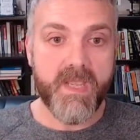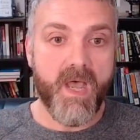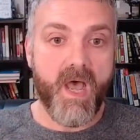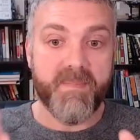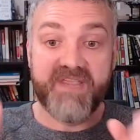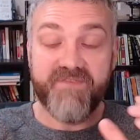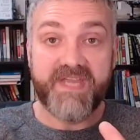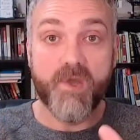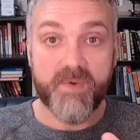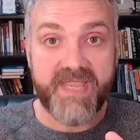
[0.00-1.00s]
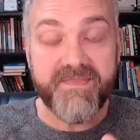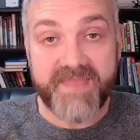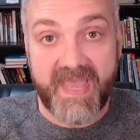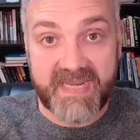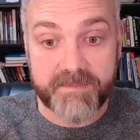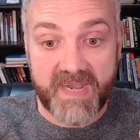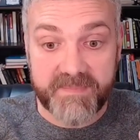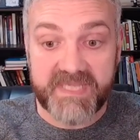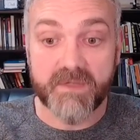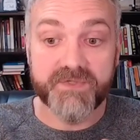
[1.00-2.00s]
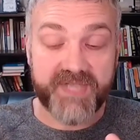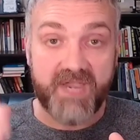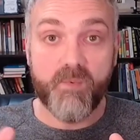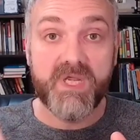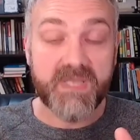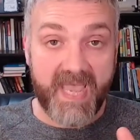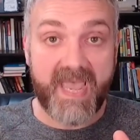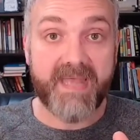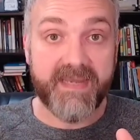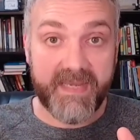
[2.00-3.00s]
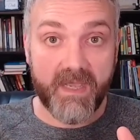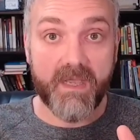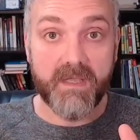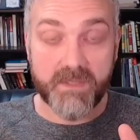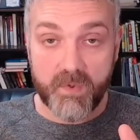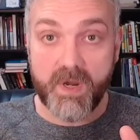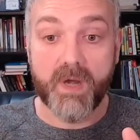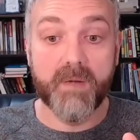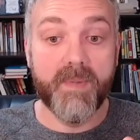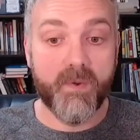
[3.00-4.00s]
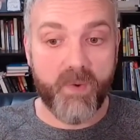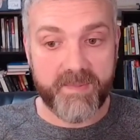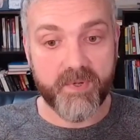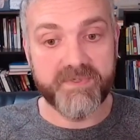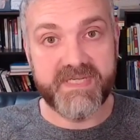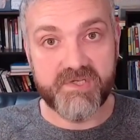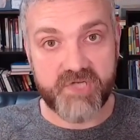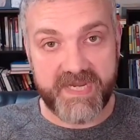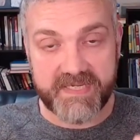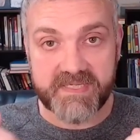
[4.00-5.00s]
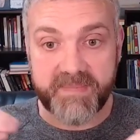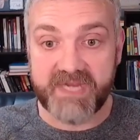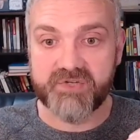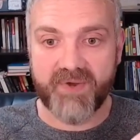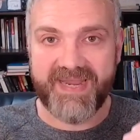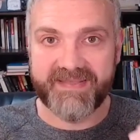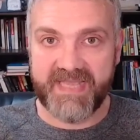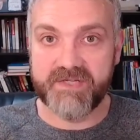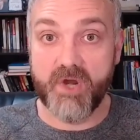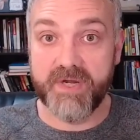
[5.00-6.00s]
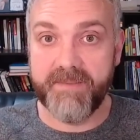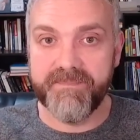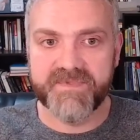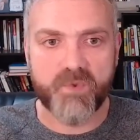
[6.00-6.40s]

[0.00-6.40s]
If I don't get that in my meals, I will add a low-carb whey protein shake to make sure I hit that target.